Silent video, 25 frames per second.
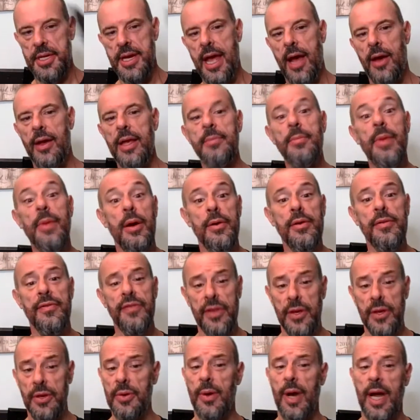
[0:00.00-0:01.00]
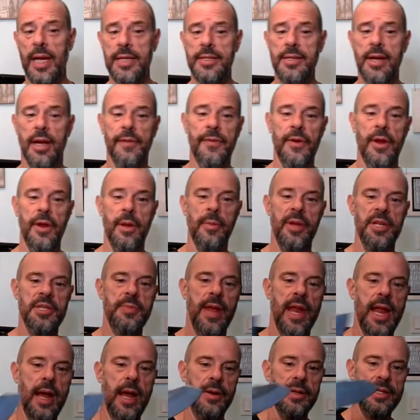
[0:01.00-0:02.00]
Now, in my review, I talk very much
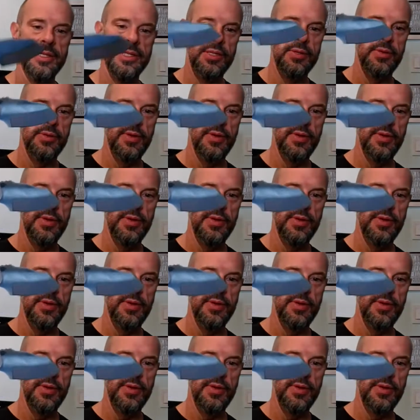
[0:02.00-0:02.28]
about how it's two